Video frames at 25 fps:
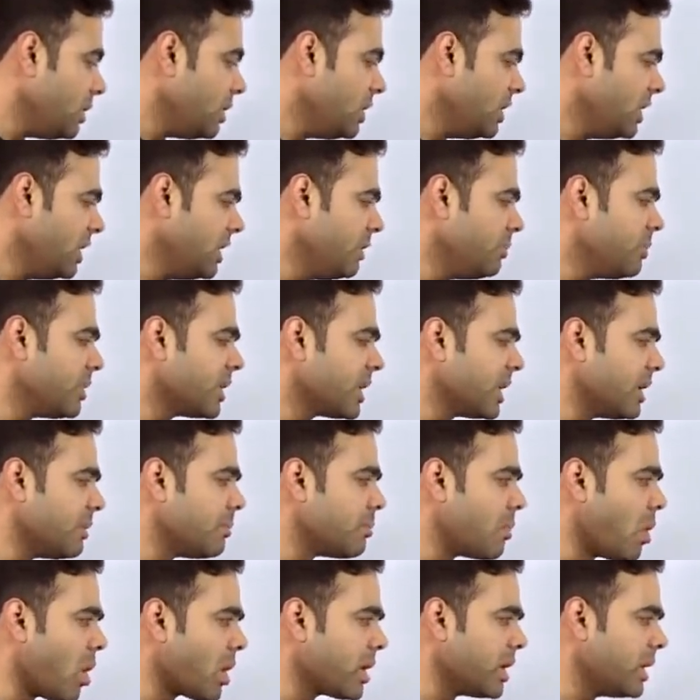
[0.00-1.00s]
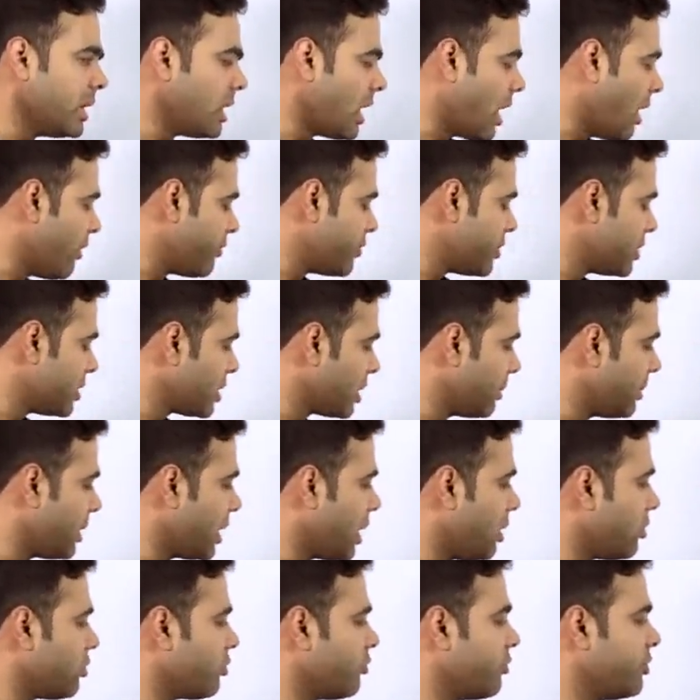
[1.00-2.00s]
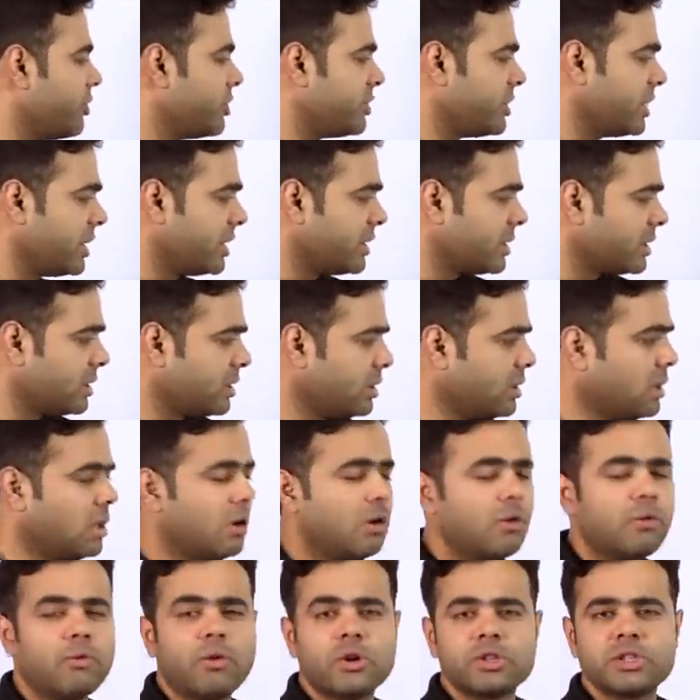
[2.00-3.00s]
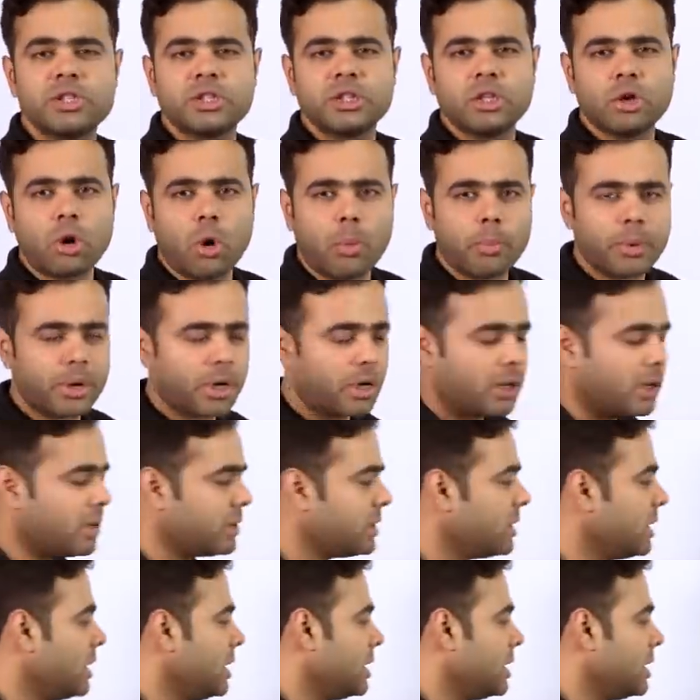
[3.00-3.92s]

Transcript: He became Maudlin after coming out of the theater, watching the opera.